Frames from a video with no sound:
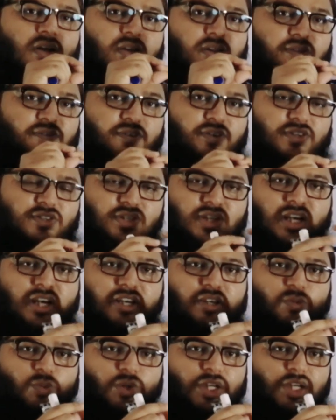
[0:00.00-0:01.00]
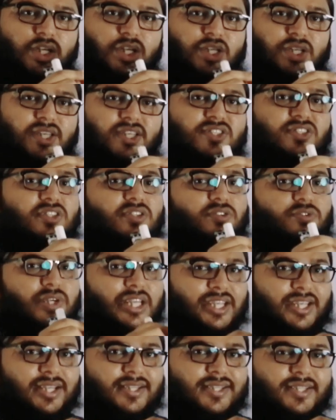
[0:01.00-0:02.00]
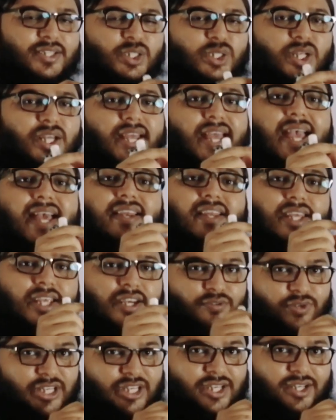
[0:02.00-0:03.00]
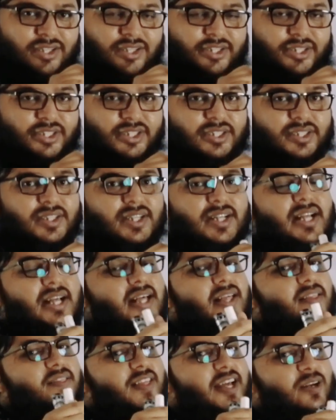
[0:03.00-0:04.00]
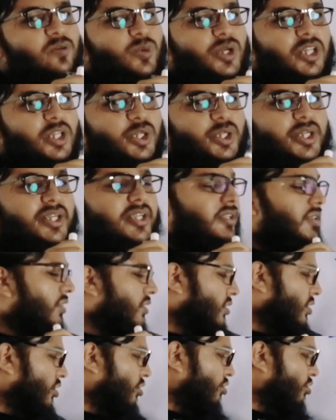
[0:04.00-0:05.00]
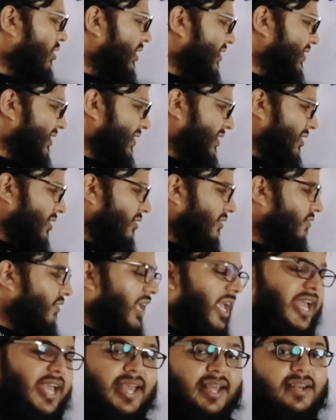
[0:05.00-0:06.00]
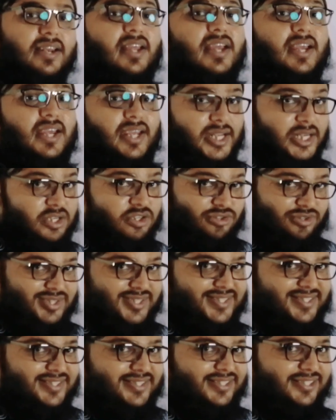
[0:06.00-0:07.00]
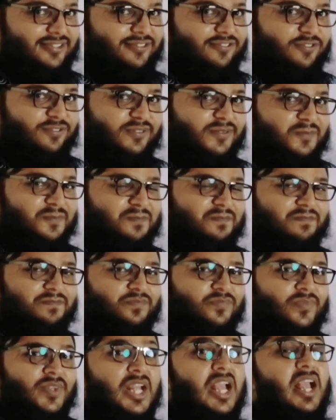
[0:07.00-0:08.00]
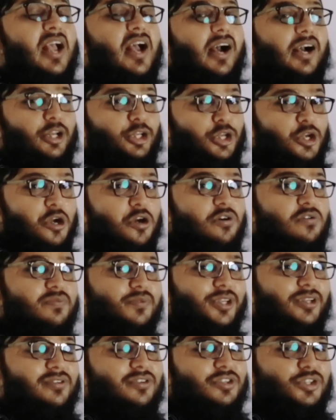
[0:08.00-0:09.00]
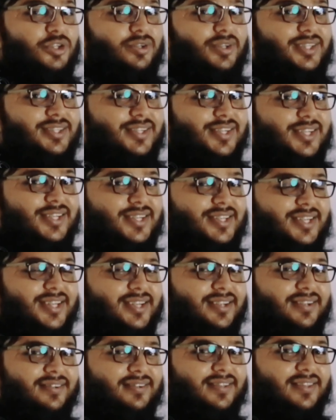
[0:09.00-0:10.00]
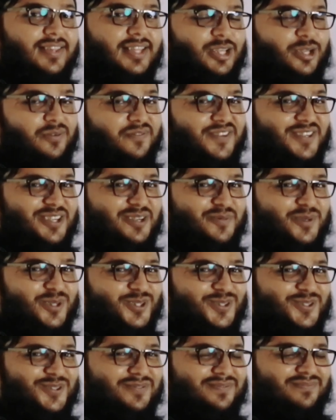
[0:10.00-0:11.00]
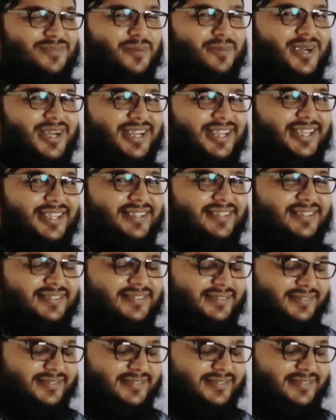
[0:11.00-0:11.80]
the first kind we learn is regular and irregular. Then we learn transitive and intransitive. I hope you enjoyed learning. Thank you very much. Bye-bye.